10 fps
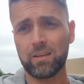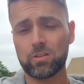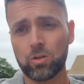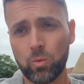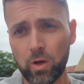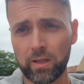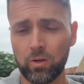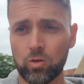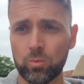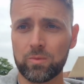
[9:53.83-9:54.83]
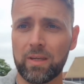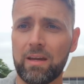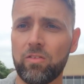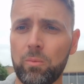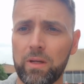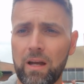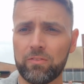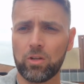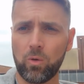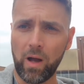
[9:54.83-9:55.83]
It's going to work, it'll come together, but you
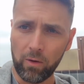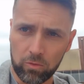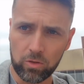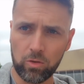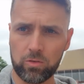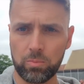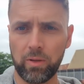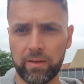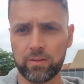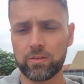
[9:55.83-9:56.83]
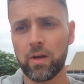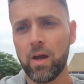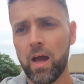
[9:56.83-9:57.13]
have to know how to use the players